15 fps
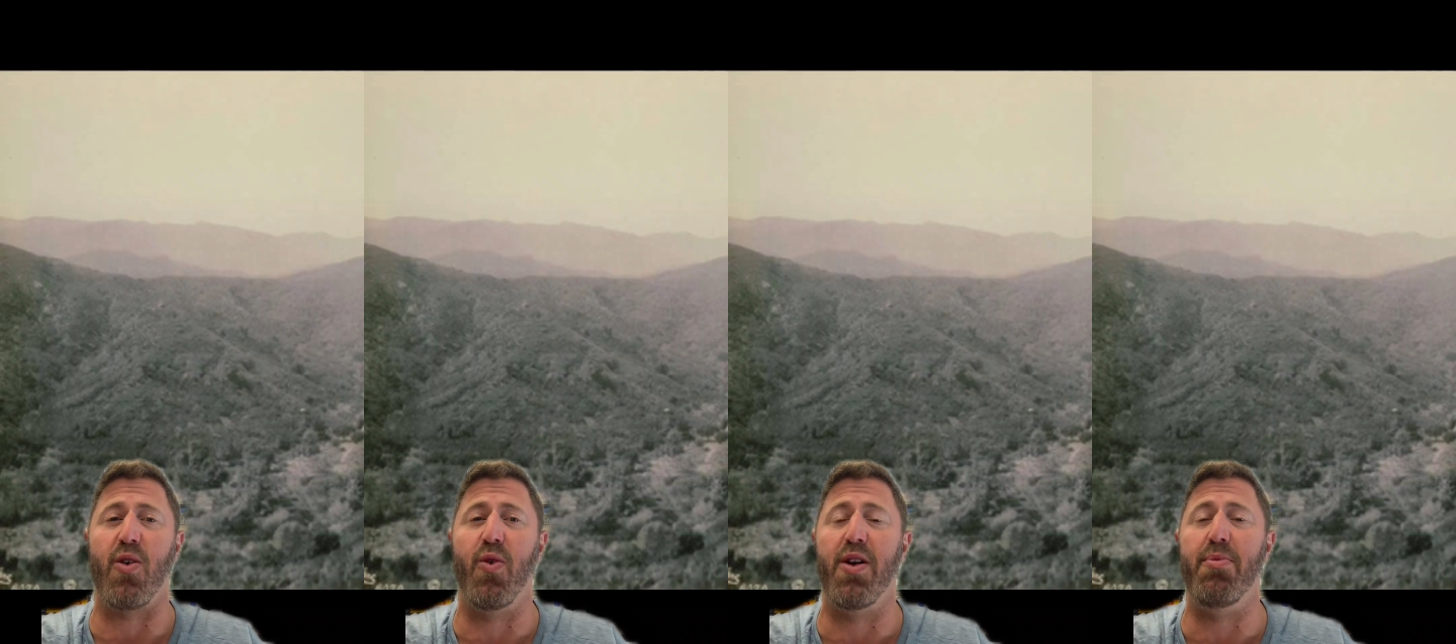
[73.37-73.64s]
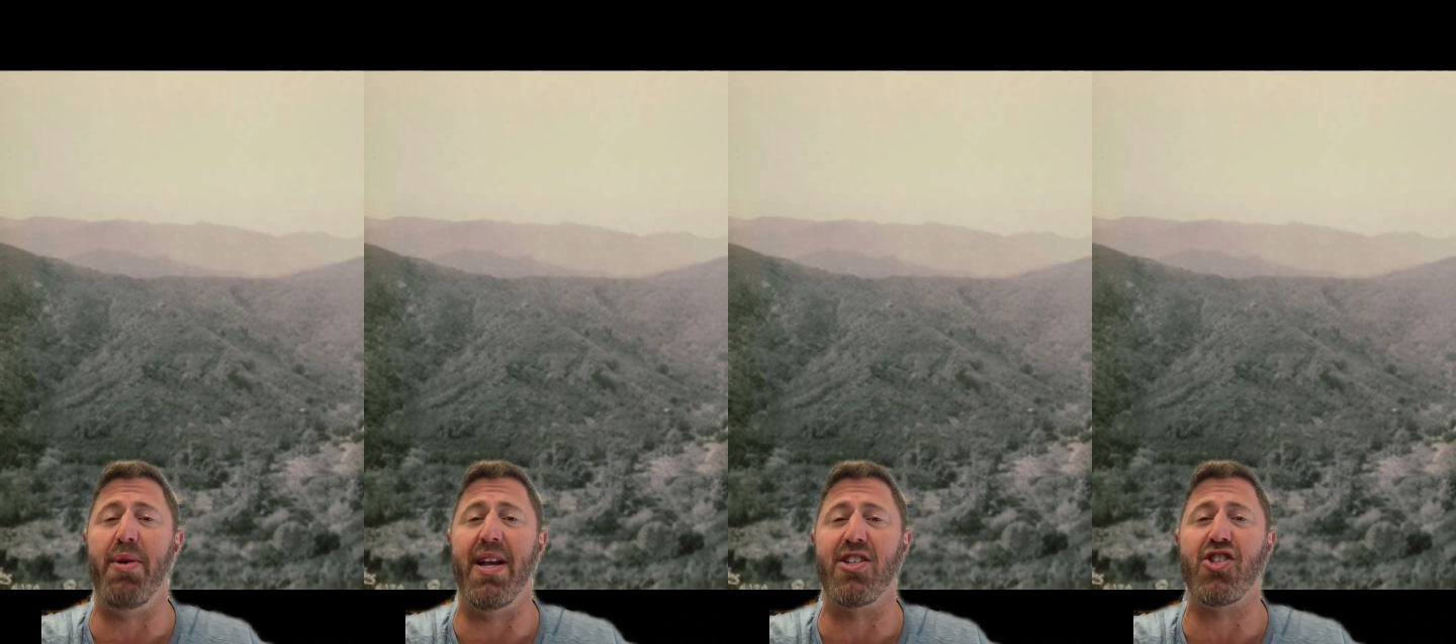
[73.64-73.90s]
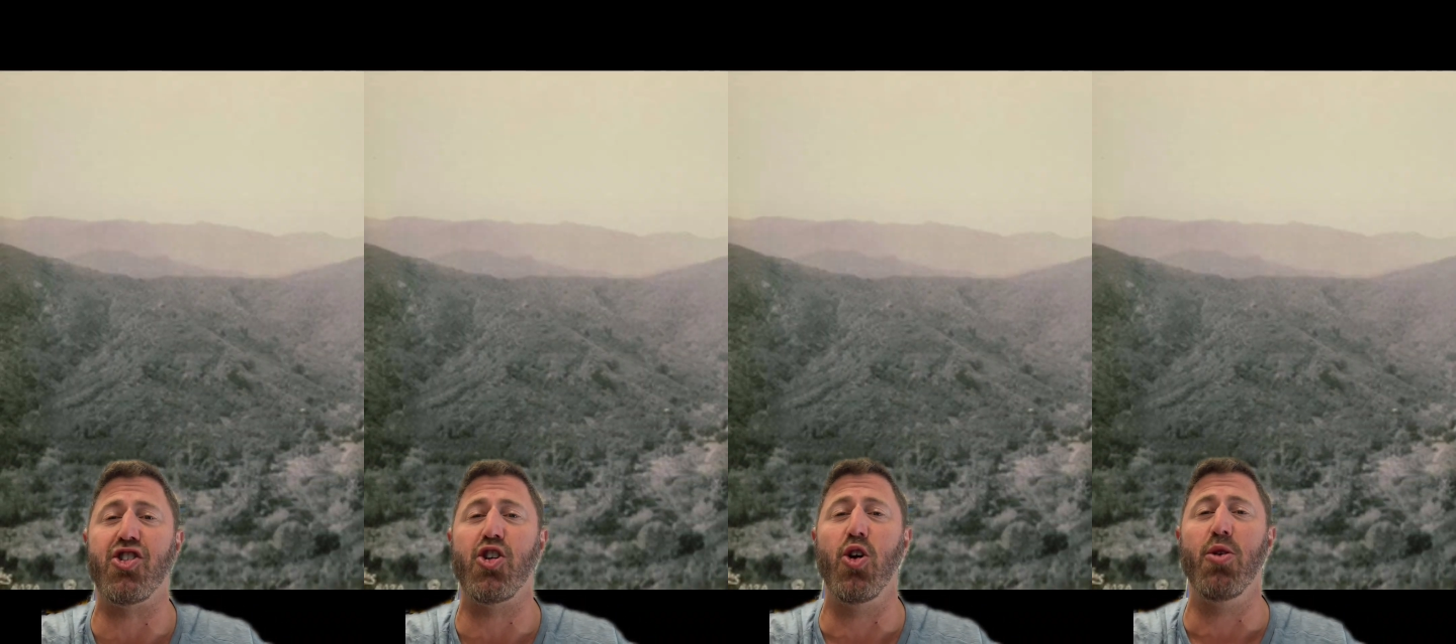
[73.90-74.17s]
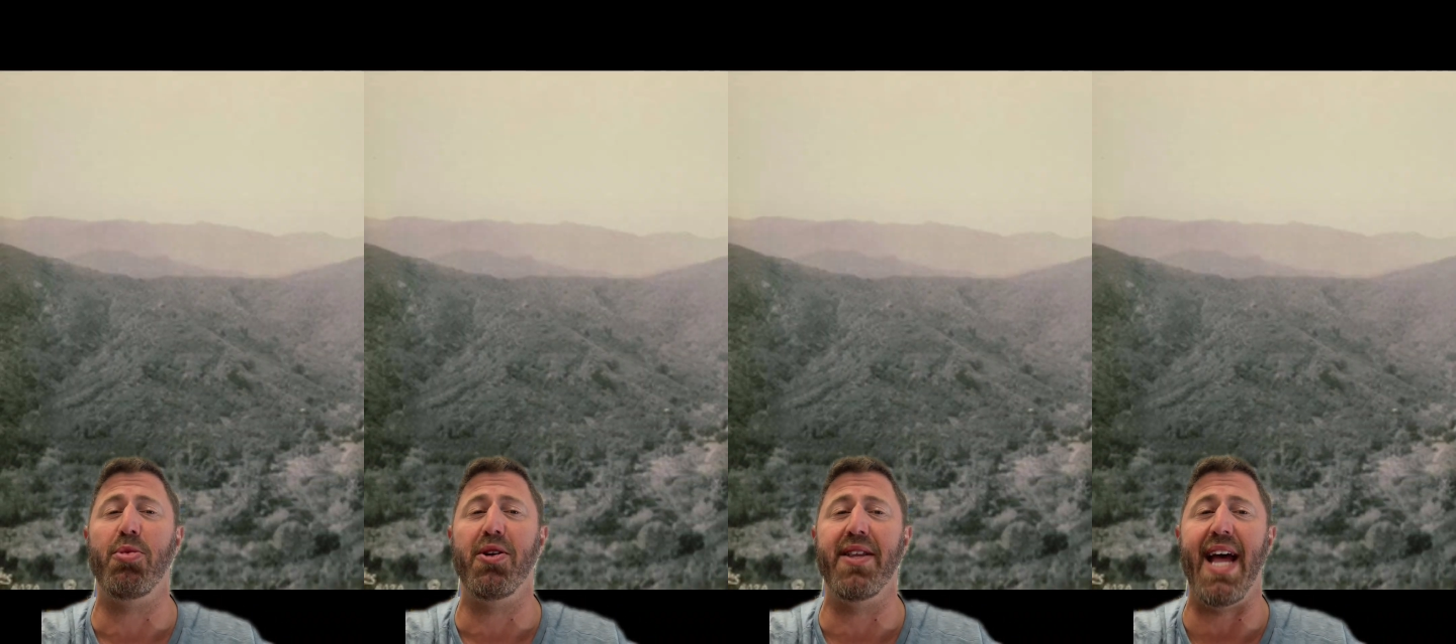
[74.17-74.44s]
would have been a
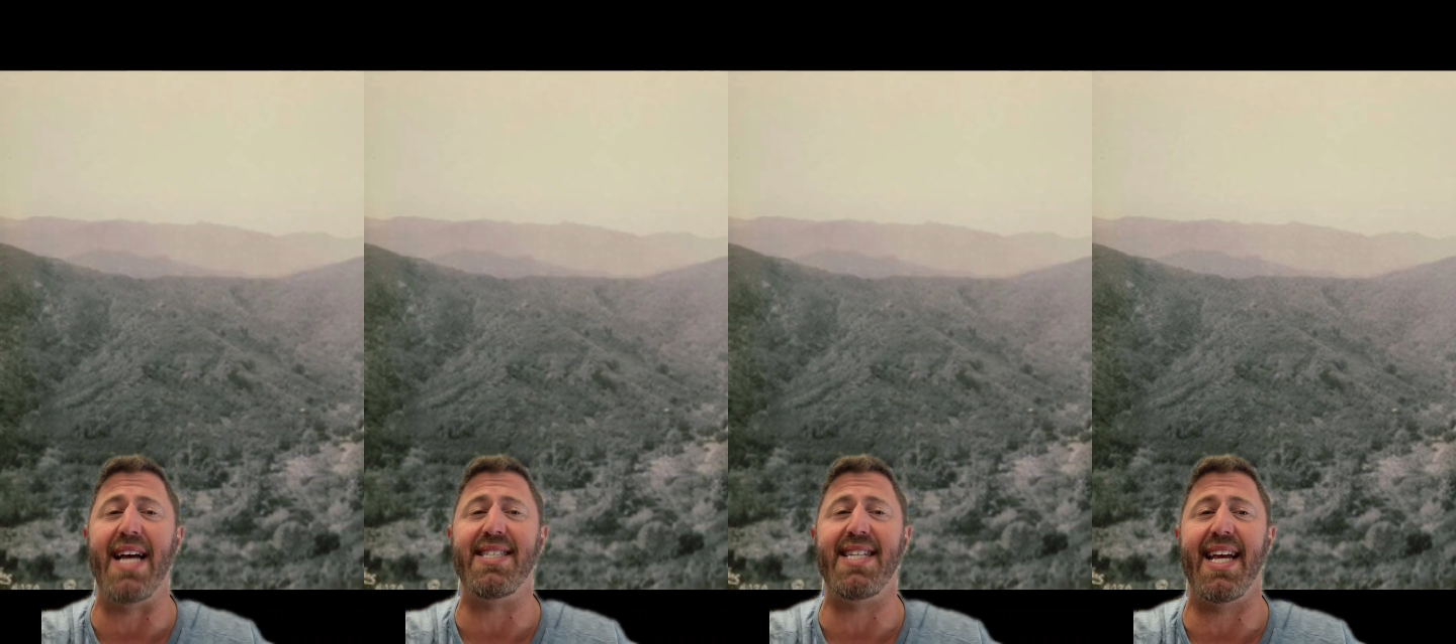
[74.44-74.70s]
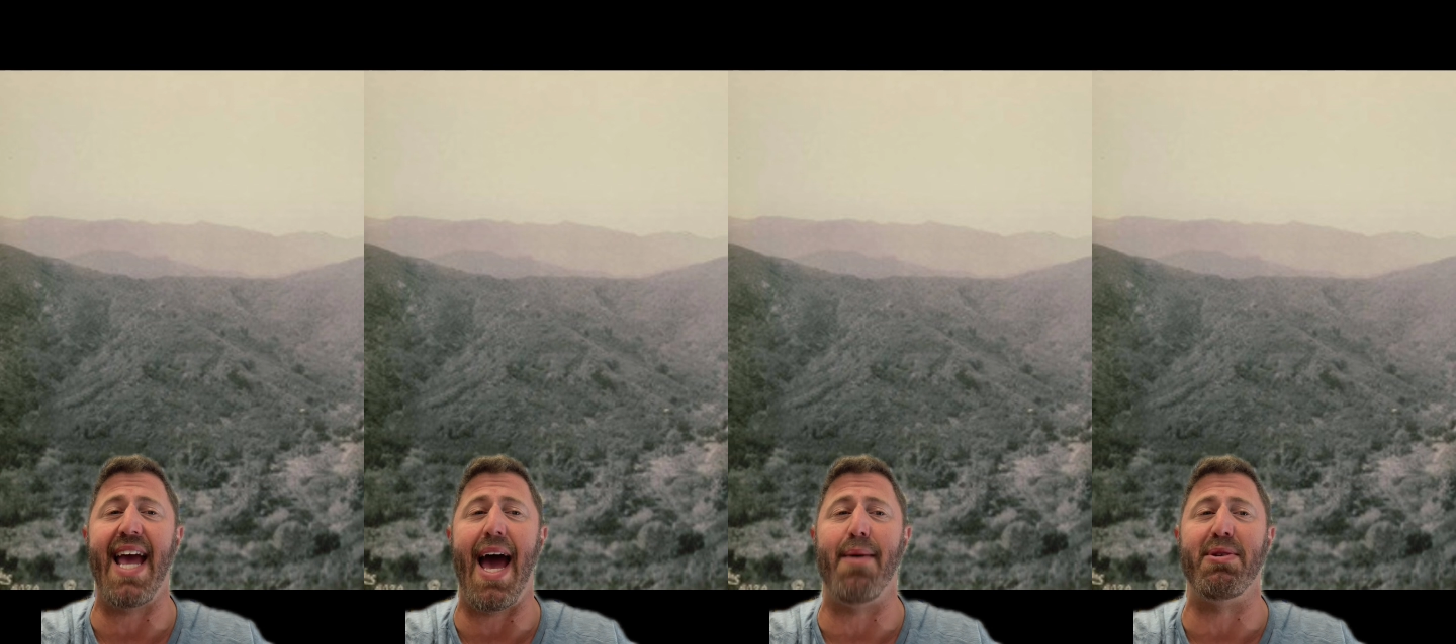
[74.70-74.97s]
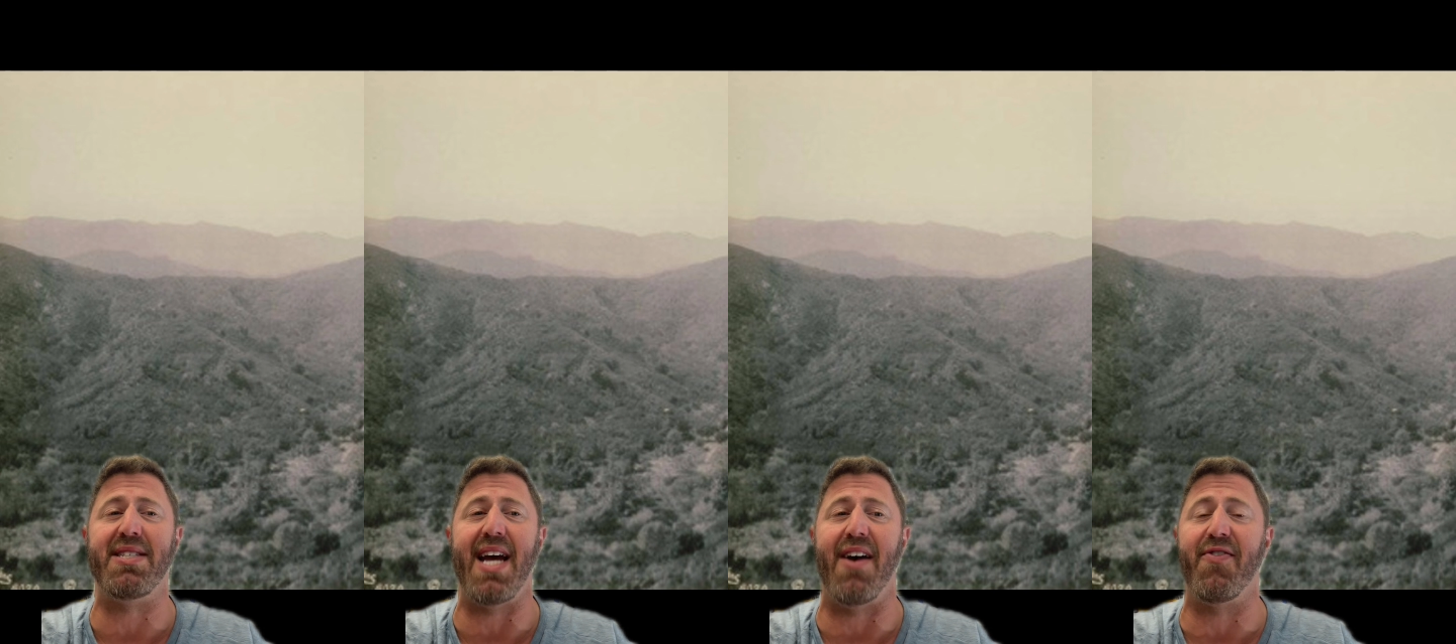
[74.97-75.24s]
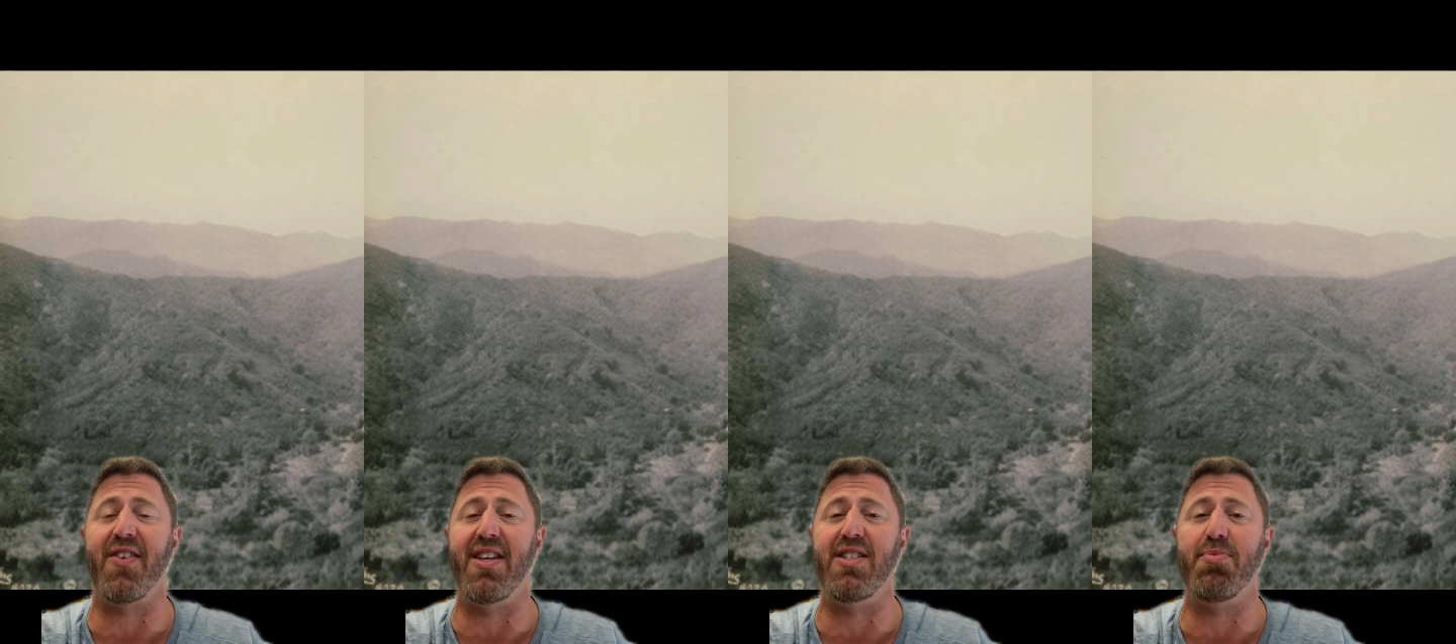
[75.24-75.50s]
suitable nesting habitat
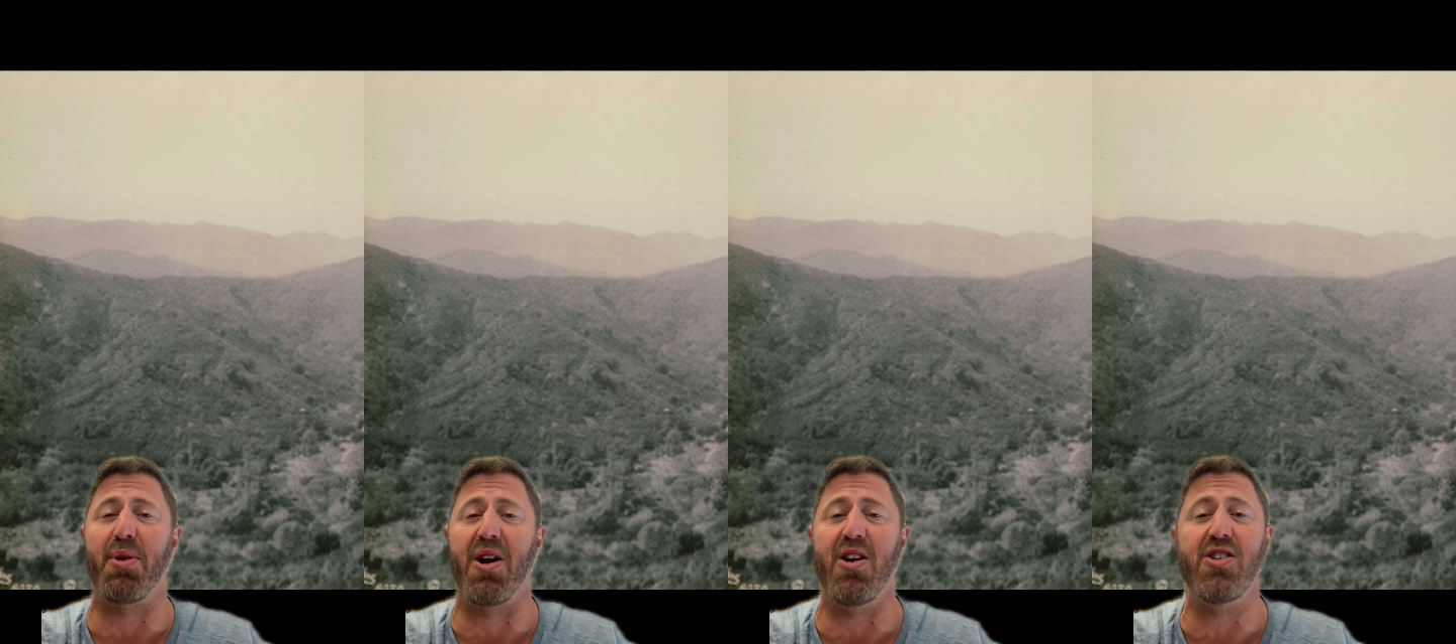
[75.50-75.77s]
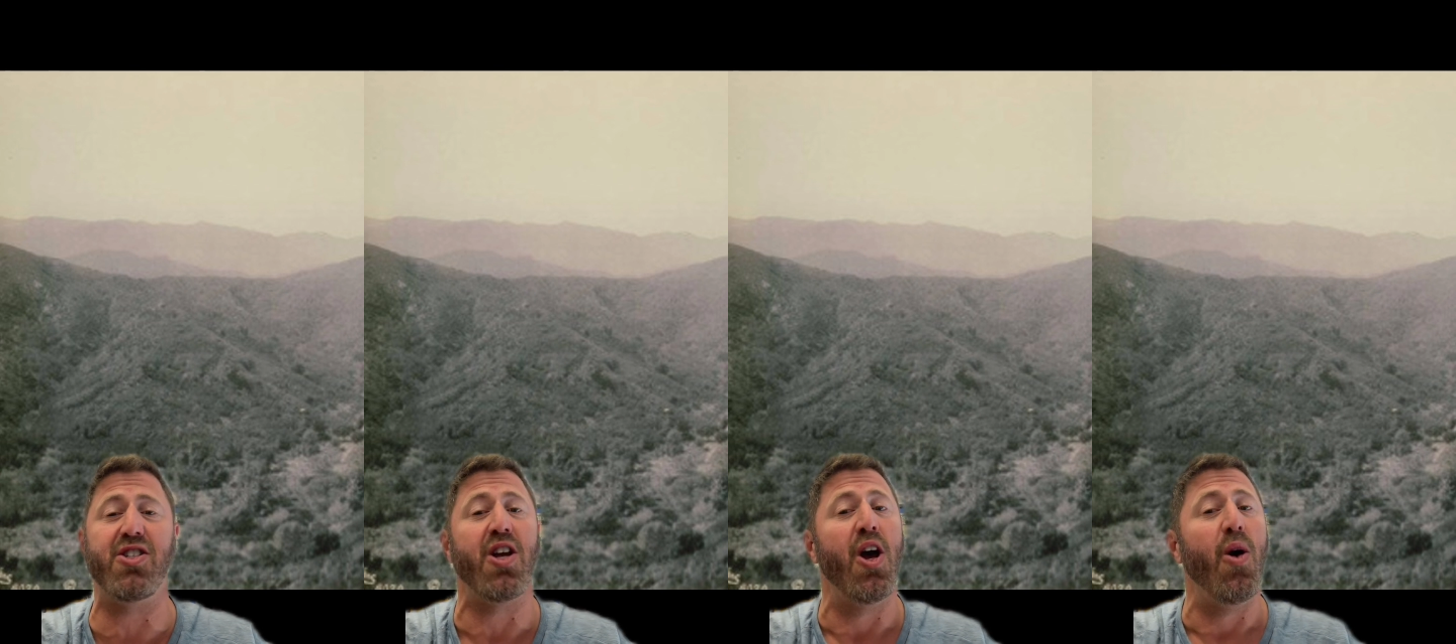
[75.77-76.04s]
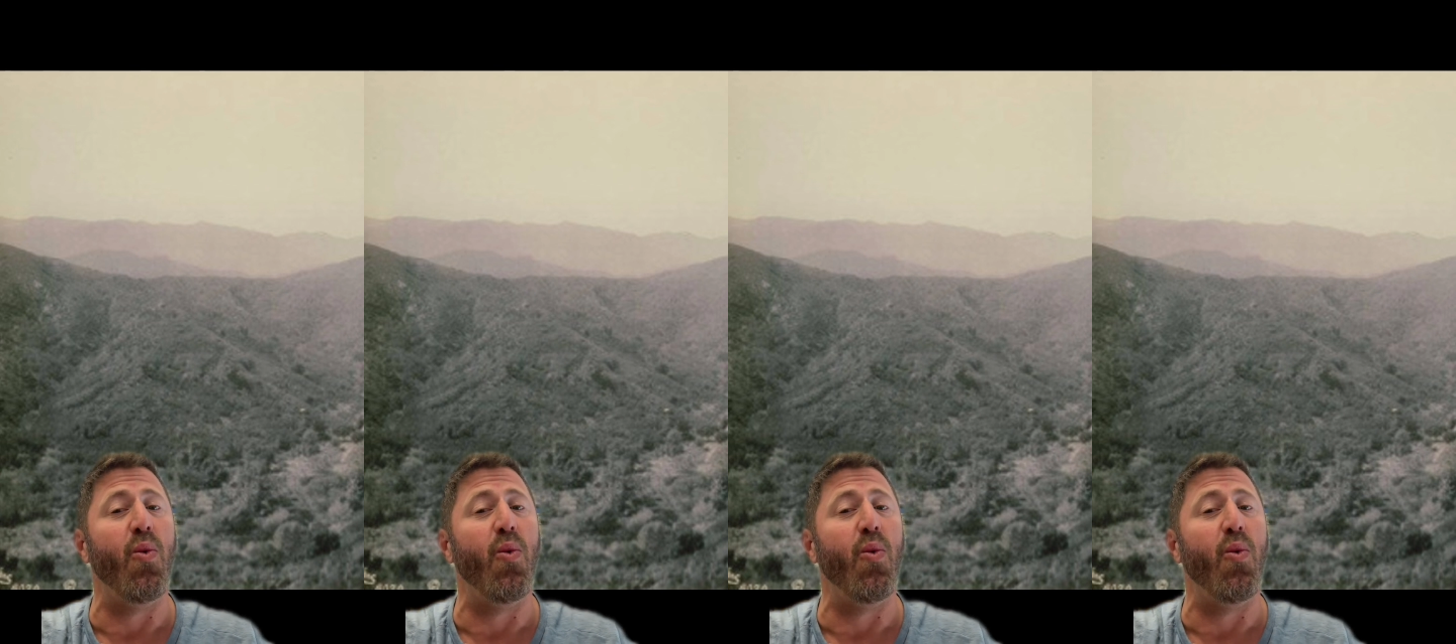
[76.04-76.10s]
for these birds,